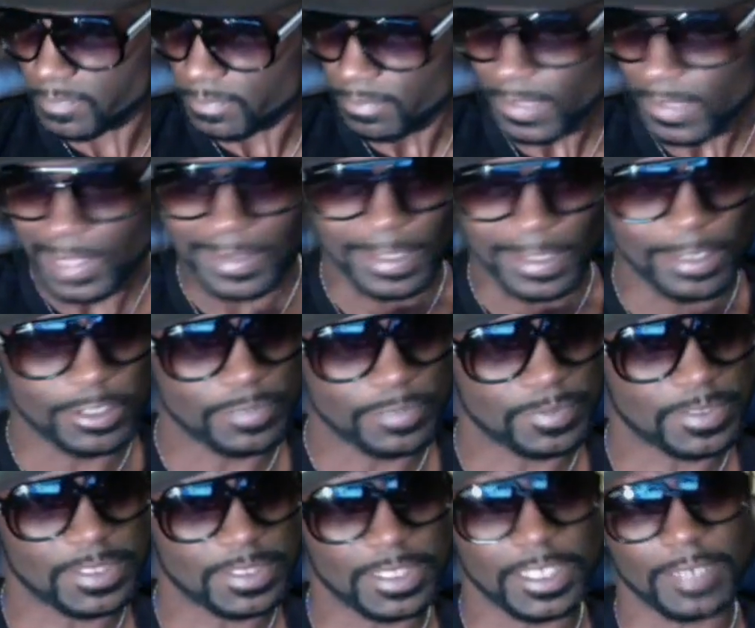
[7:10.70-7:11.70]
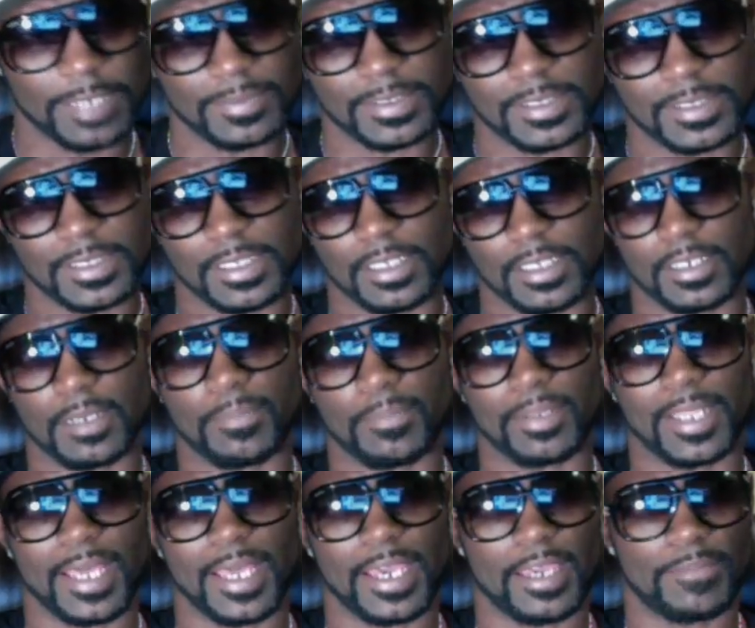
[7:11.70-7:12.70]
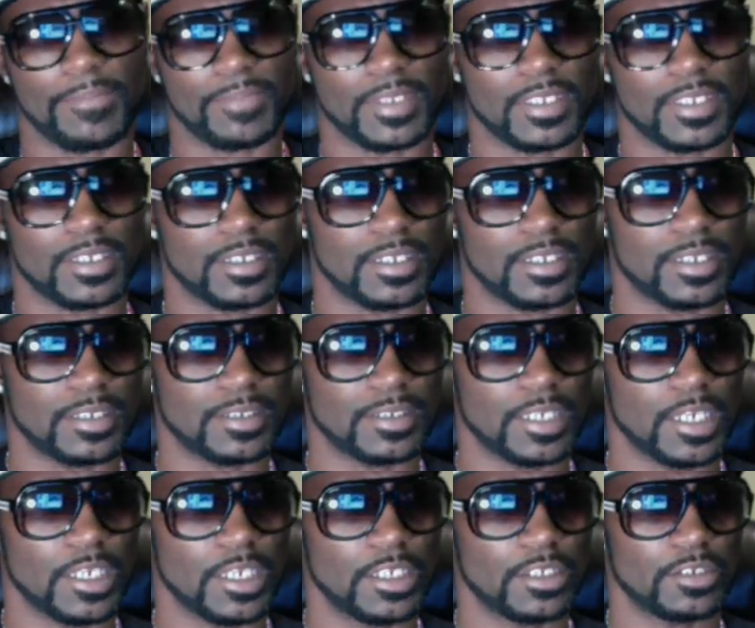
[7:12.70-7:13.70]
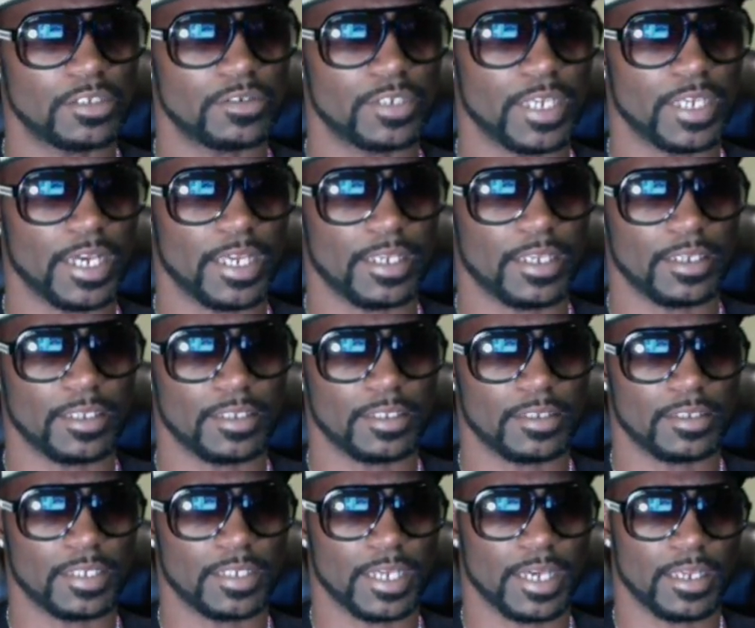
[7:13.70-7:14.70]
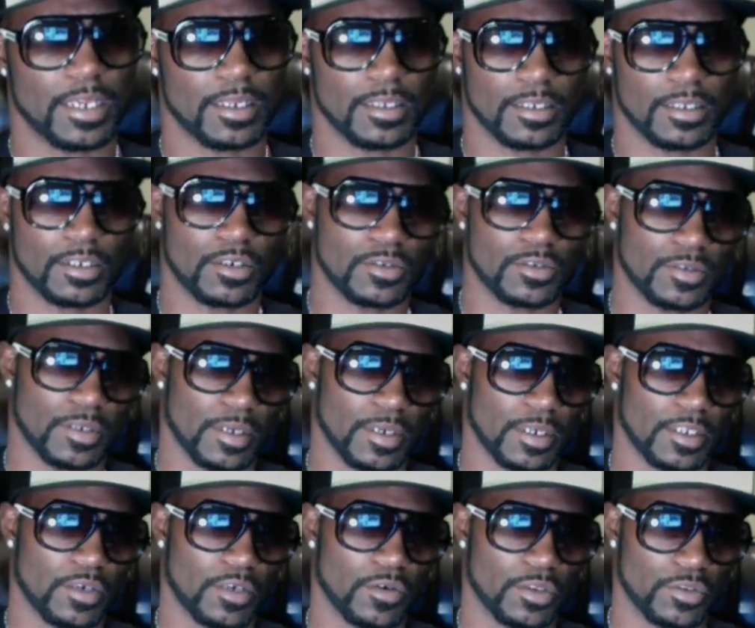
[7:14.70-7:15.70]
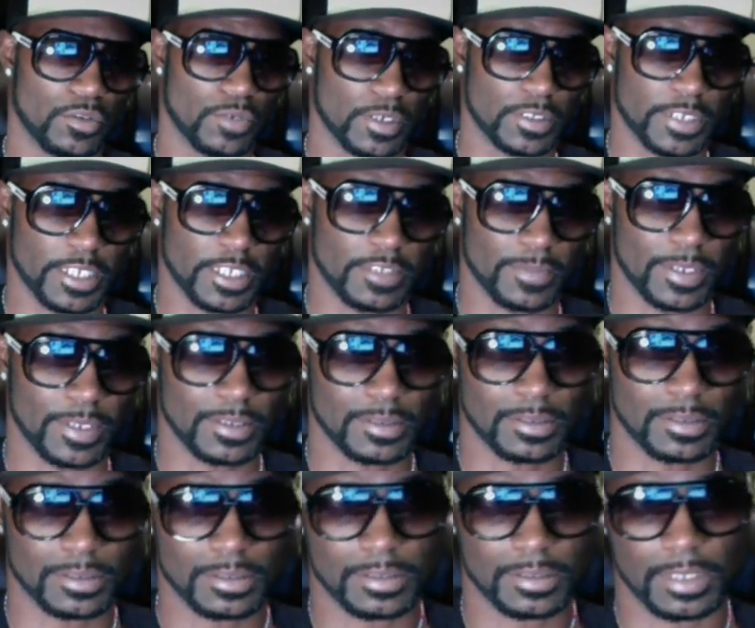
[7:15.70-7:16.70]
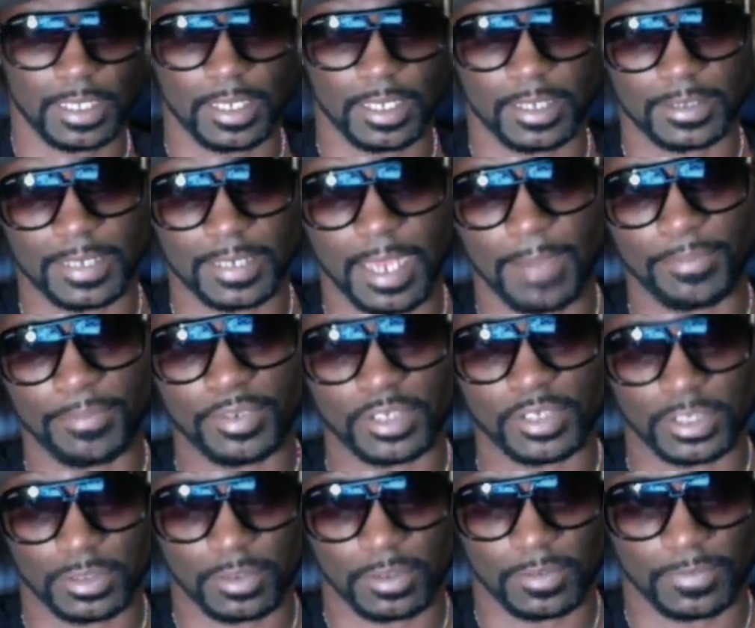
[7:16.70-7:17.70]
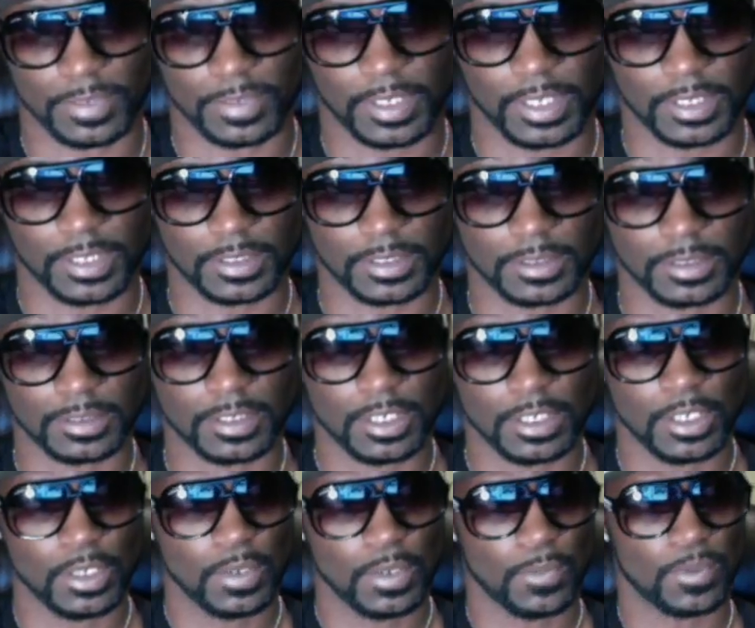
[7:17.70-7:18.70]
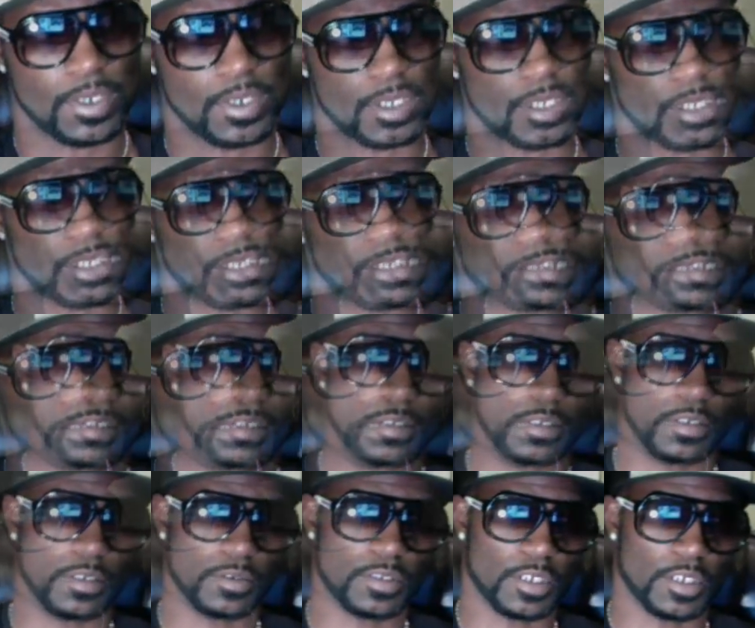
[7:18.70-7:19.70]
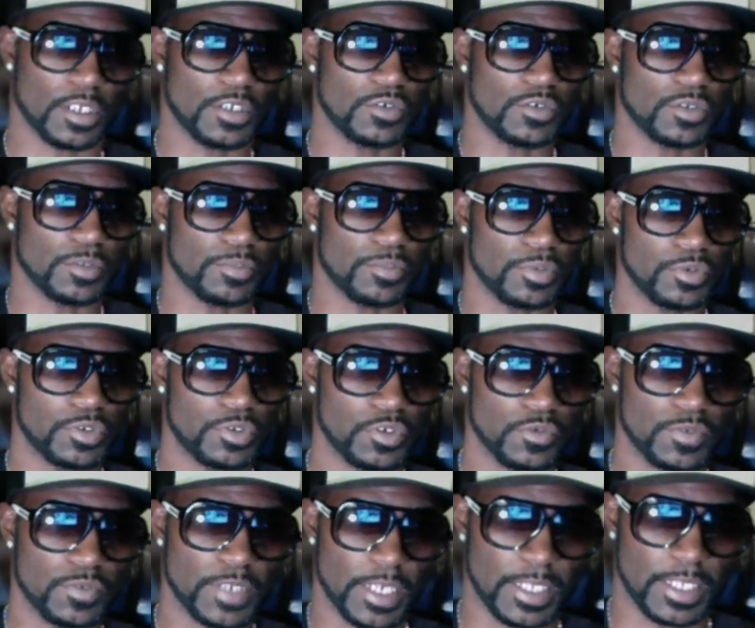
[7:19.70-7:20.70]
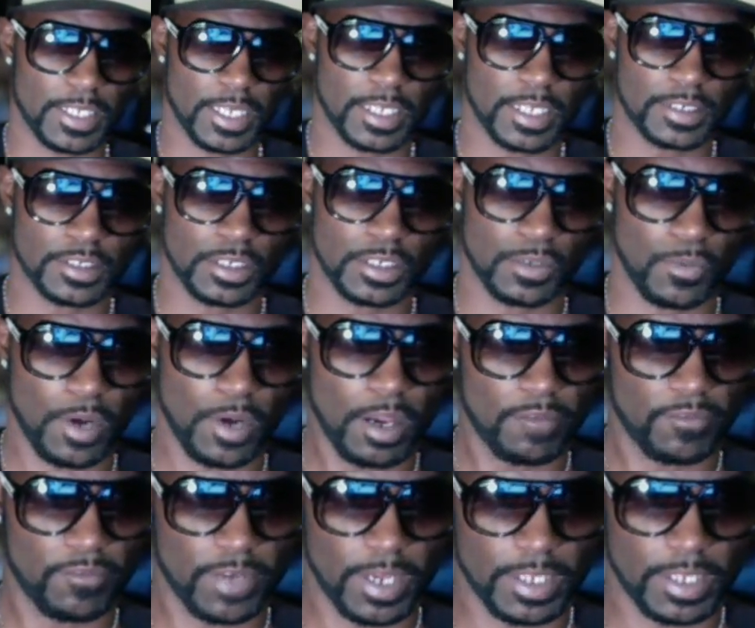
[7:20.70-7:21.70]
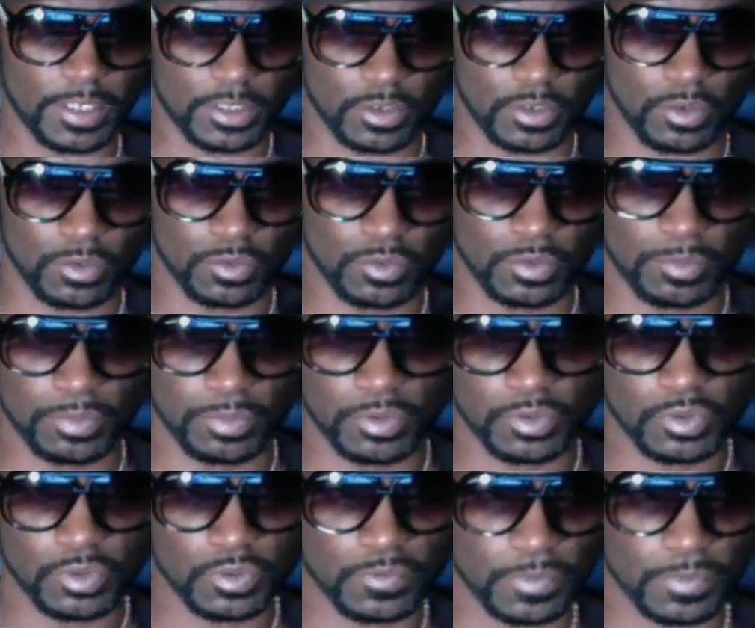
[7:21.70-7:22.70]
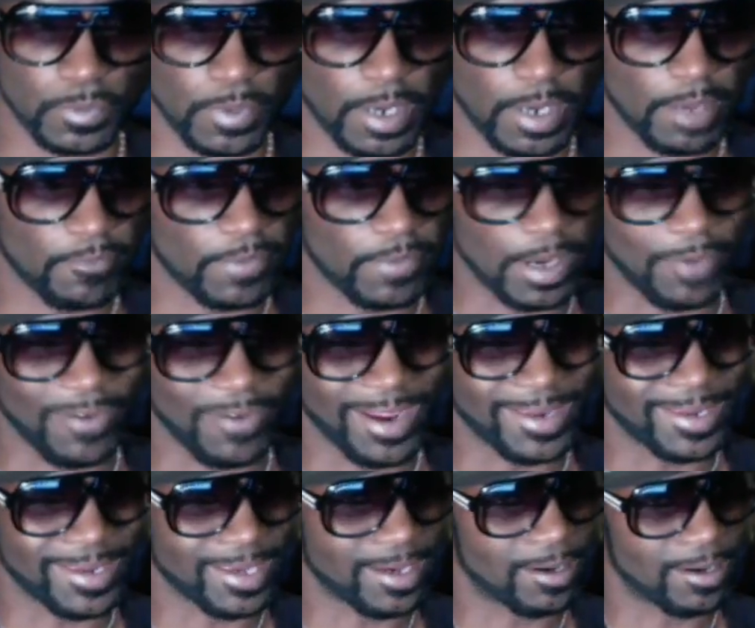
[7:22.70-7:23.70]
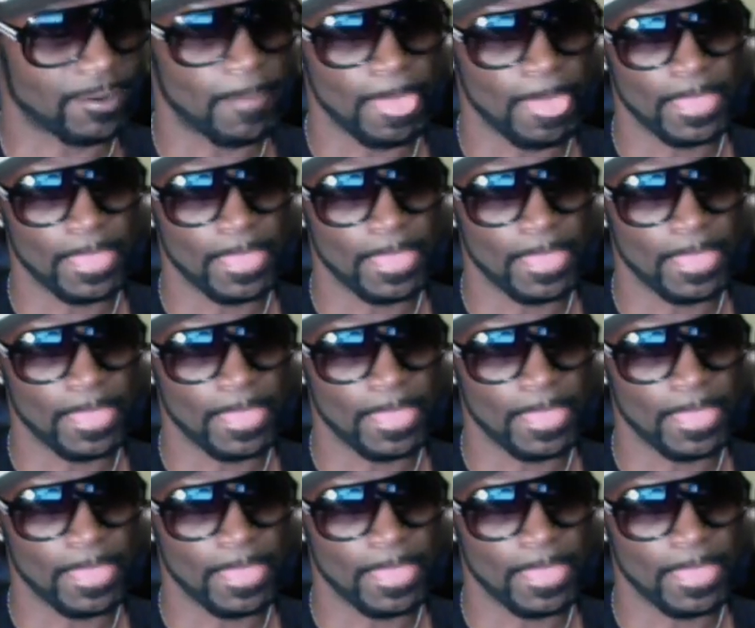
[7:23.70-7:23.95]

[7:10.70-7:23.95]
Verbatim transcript: is 100% FCC compliant because you're not you're not uh, going through their text messages and it's not push notifications. What it is is you know so they're using Bluetooth technology and Wi-Fi. It's going through the Bluetooth and Wi-Fi right now.